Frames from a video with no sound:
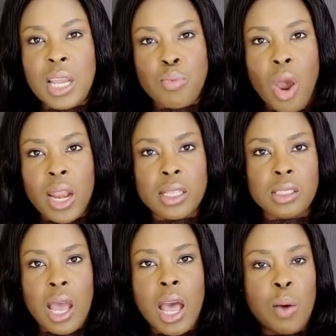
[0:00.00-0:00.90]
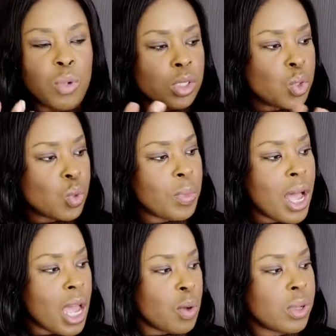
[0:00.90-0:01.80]
like bralettes with super
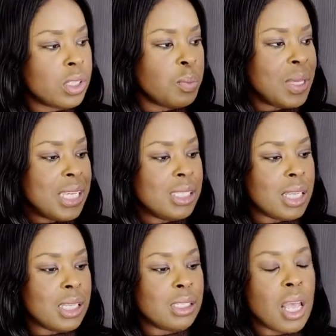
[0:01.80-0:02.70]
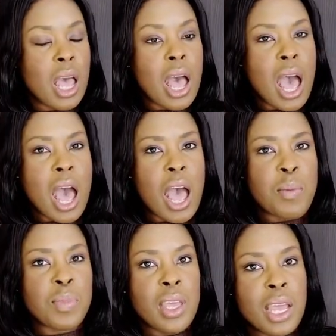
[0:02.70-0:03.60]
high waist pieces.
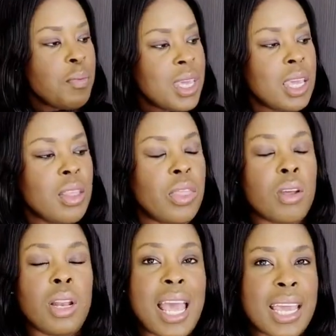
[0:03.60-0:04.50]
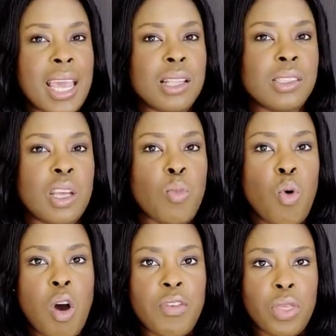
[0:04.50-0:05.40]
For me, the leggings, they're
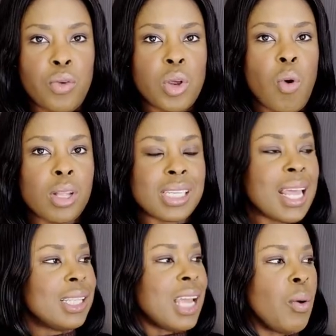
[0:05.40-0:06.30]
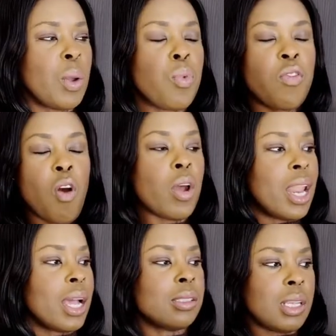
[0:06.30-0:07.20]
more of a 3/4 length. I would have preferred,
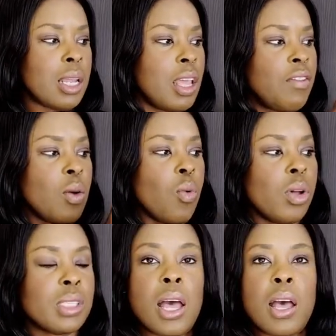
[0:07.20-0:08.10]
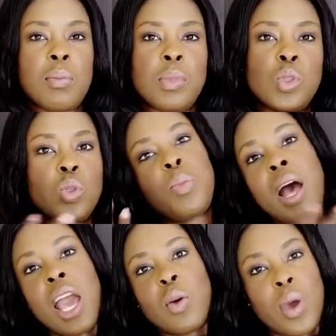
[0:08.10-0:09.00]
like I said, if it was super
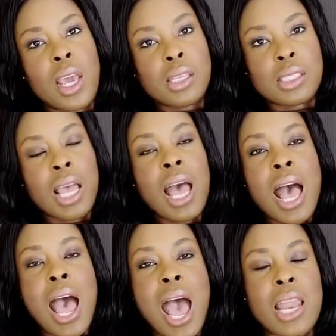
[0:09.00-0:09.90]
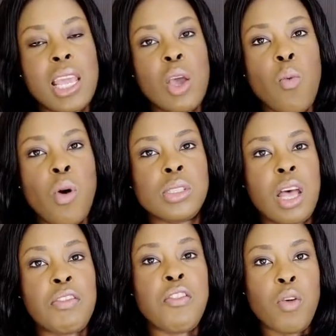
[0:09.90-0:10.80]
high waist and it was
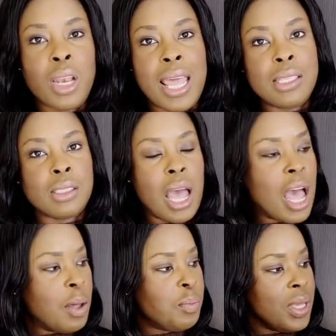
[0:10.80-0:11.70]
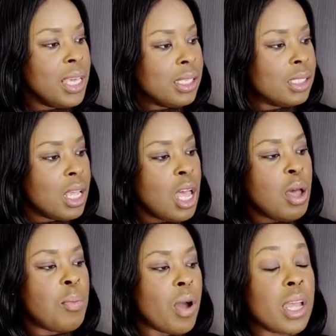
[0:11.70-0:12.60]
a full length piece.
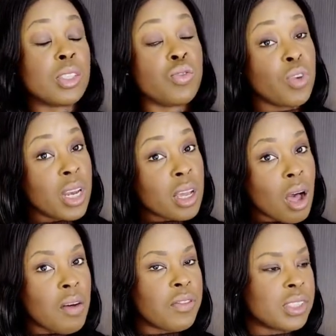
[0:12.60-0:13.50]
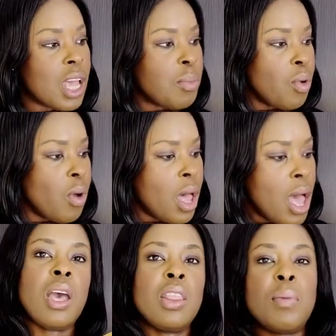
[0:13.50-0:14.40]
But it's really comfortable.
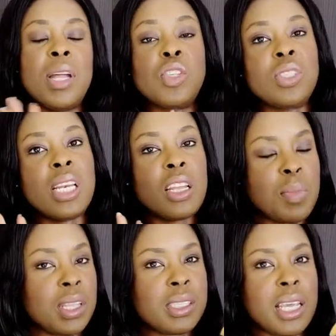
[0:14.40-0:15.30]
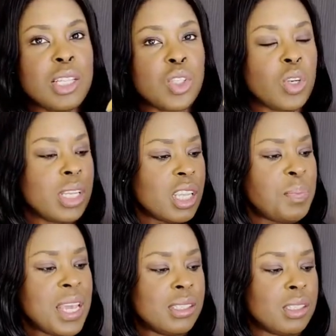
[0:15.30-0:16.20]
The material is a little bit thin, so these are
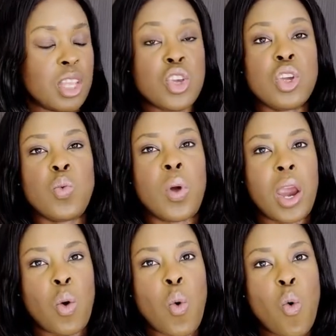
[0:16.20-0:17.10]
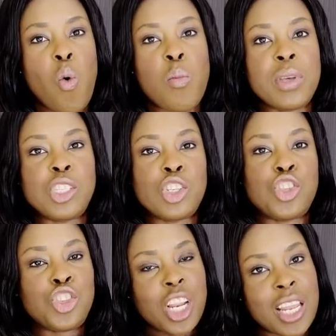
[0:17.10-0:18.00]
pieces that you can wear at home. You're
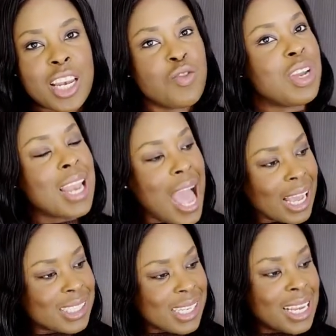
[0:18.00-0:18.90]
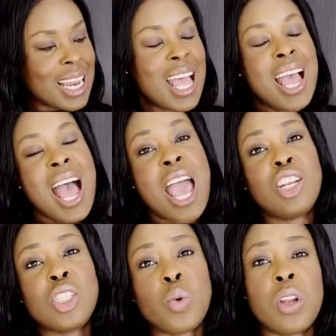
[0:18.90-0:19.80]
just chilling and relaxing, and
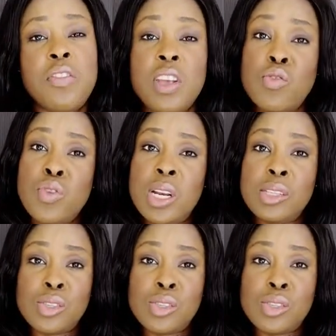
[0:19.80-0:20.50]
you just want to feel really